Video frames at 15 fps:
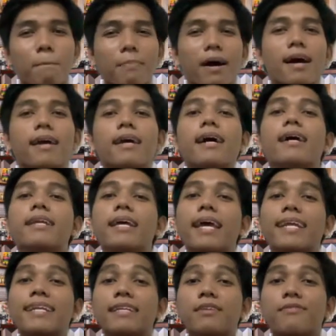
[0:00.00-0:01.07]
by an
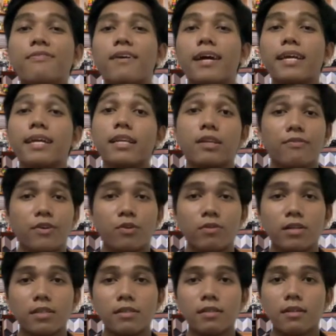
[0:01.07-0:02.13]
unidentified
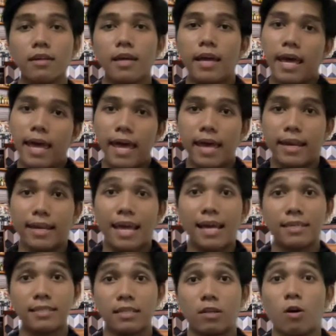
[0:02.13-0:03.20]
individual. And
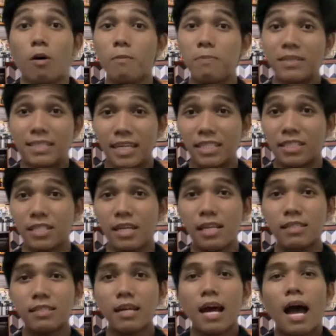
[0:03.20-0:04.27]
as a compensation,
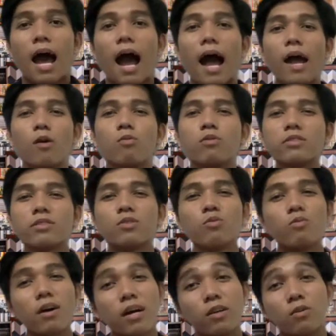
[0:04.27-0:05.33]
I was the
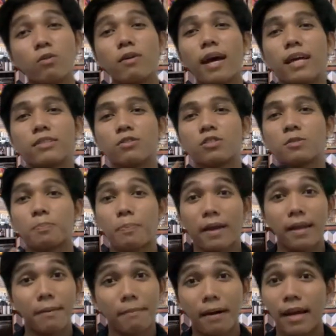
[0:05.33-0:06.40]
one who had to
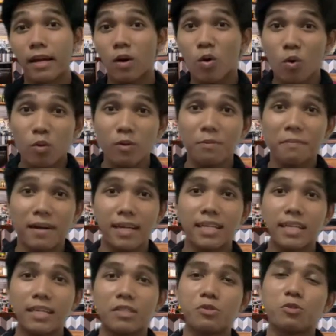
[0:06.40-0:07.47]
spend my own
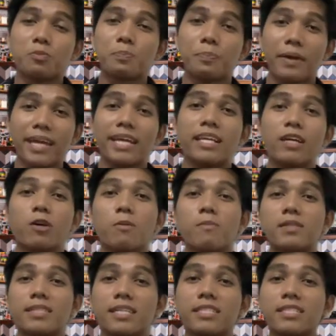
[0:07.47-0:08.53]
money to pay the
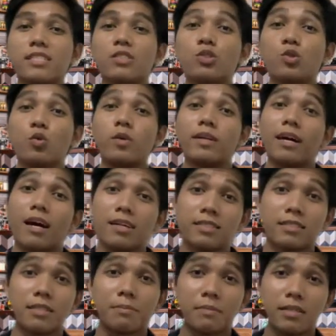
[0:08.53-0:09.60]
compensation to
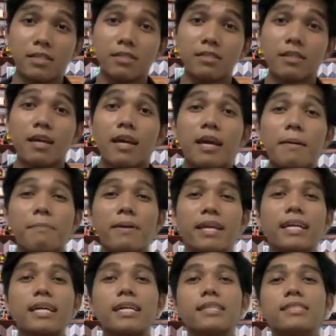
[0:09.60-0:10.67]
customers
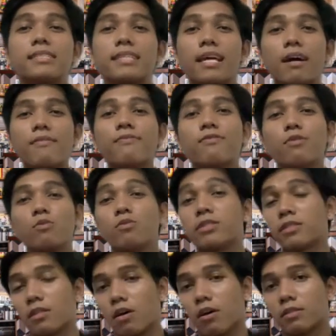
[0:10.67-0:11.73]
because their food
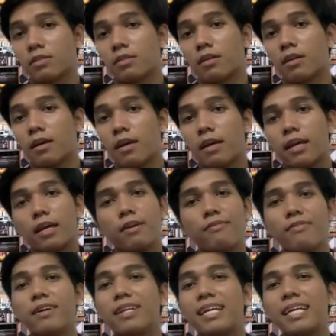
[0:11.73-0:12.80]
was lost.
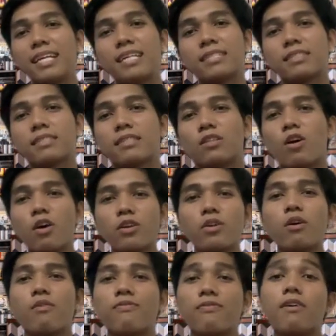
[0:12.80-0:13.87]
Even if it is not
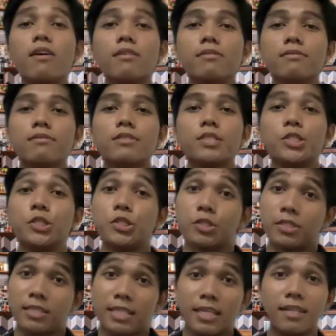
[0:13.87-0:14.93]
your fault, you
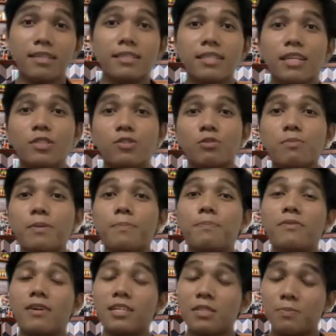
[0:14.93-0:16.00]
still need to be
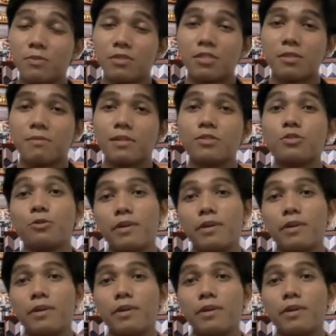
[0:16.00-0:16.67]
responsible to